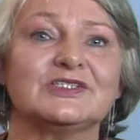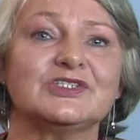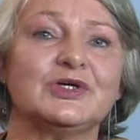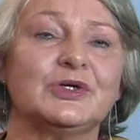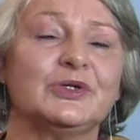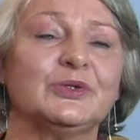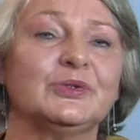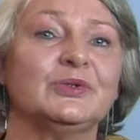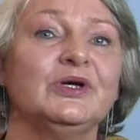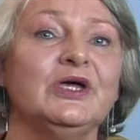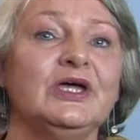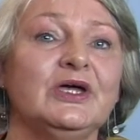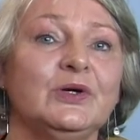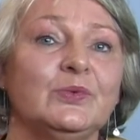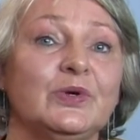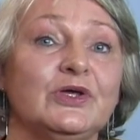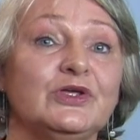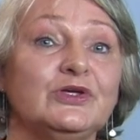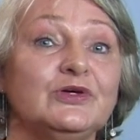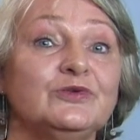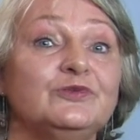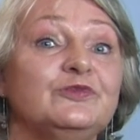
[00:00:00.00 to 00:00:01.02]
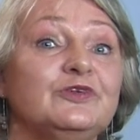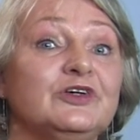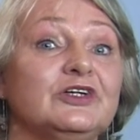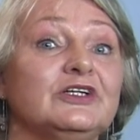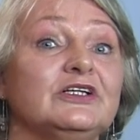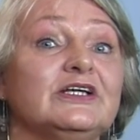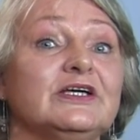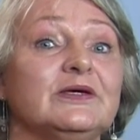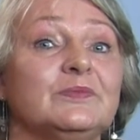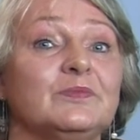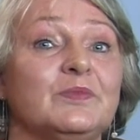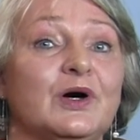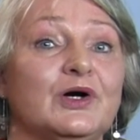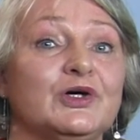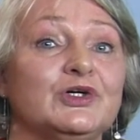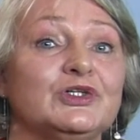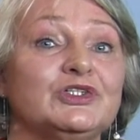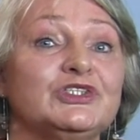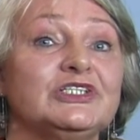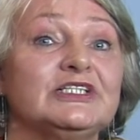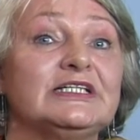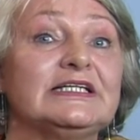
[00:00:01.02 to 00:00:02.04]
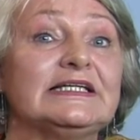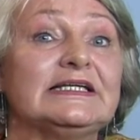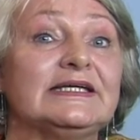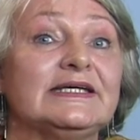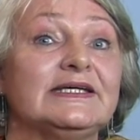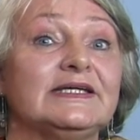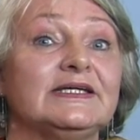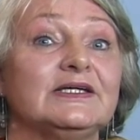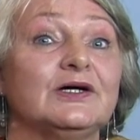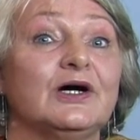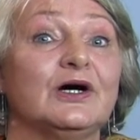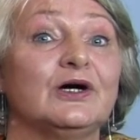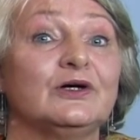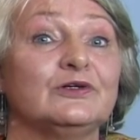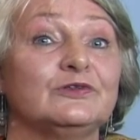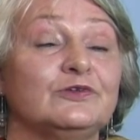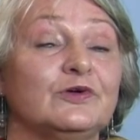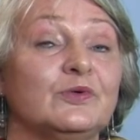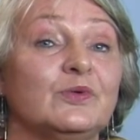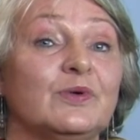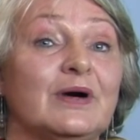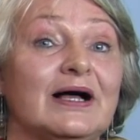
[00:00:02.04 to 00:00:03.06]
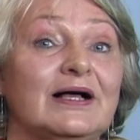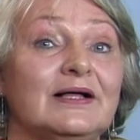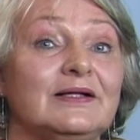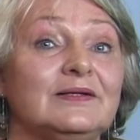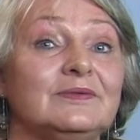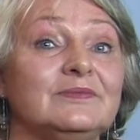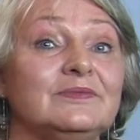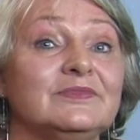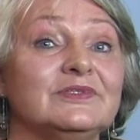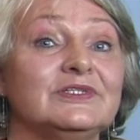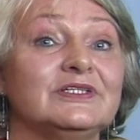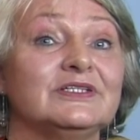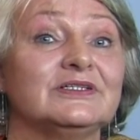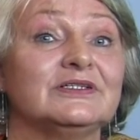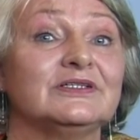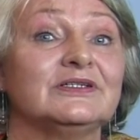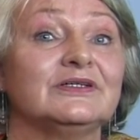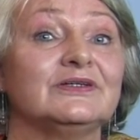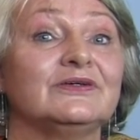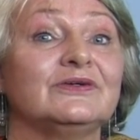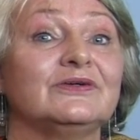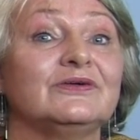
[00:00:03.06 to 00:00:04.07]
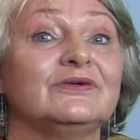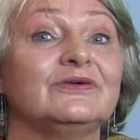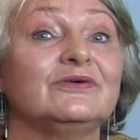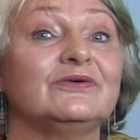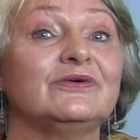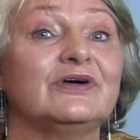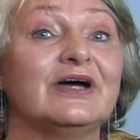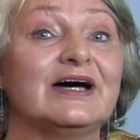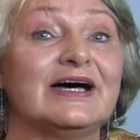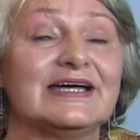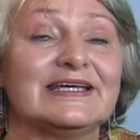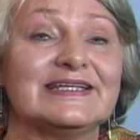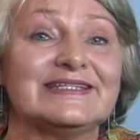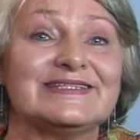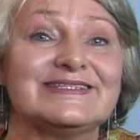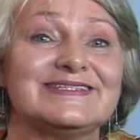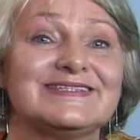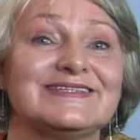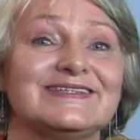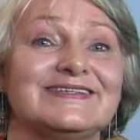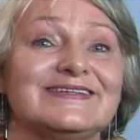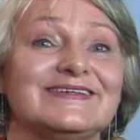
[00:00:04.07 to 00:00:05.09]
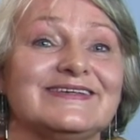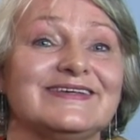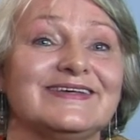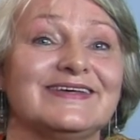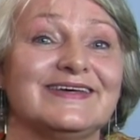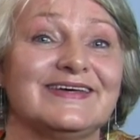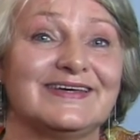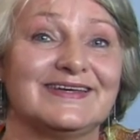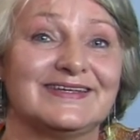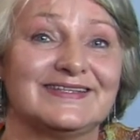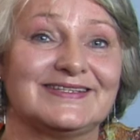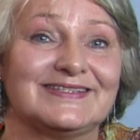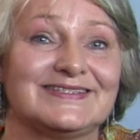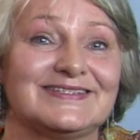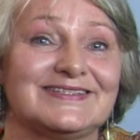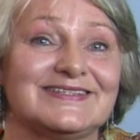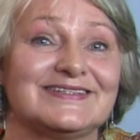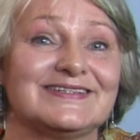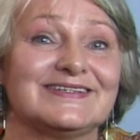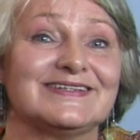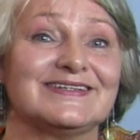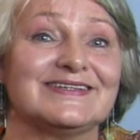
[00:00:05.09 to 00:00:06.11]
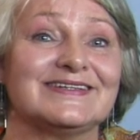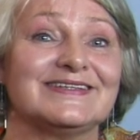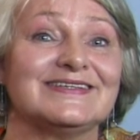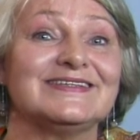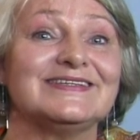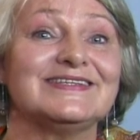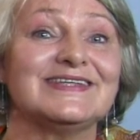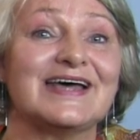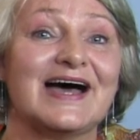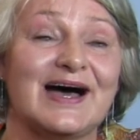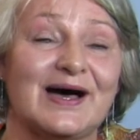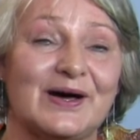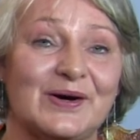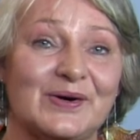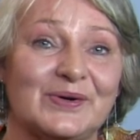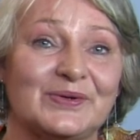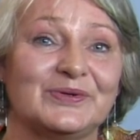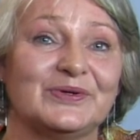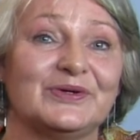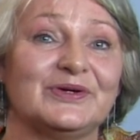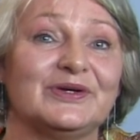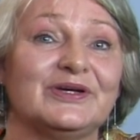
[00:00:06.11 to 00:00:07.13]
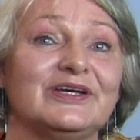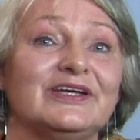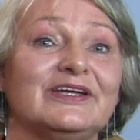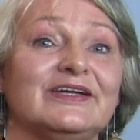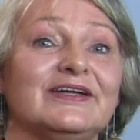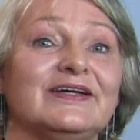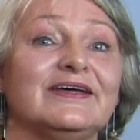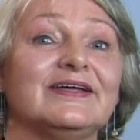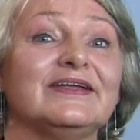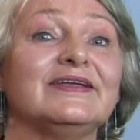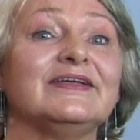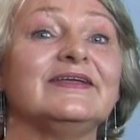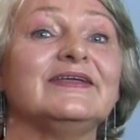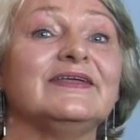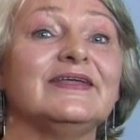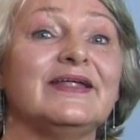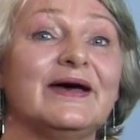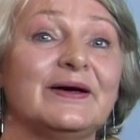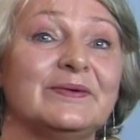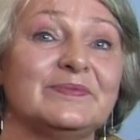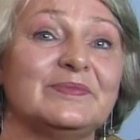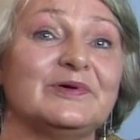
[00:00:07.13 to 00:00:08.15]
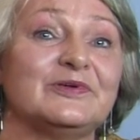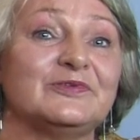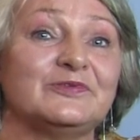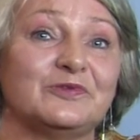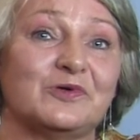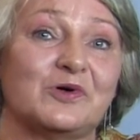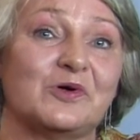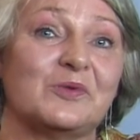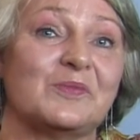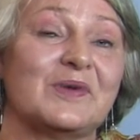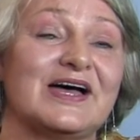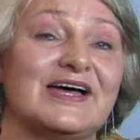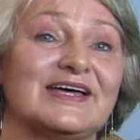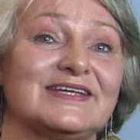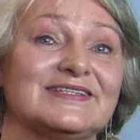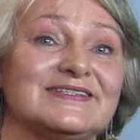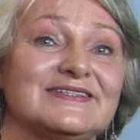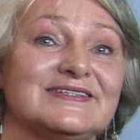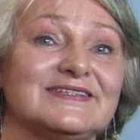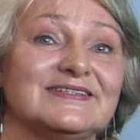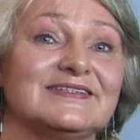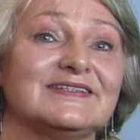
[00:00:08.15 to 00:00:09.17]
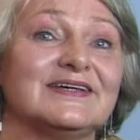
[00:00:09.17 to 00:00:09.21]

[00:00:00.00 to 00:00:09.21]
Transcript: So when you feel emotionally overwhelmed, write it down in number format.